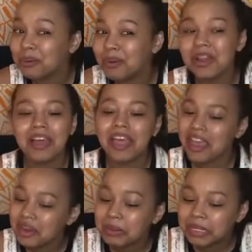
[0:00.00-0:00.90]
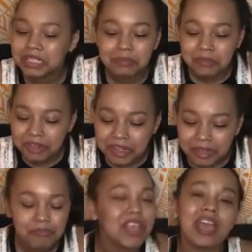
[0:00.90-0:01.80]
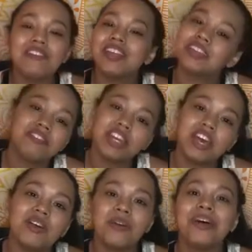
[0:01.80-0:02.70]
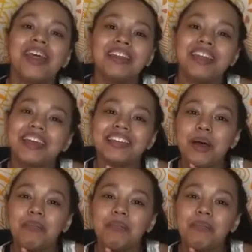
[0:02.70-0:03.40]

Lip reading: Anyways, moving on. If you liked the video, go ahead and like it down below.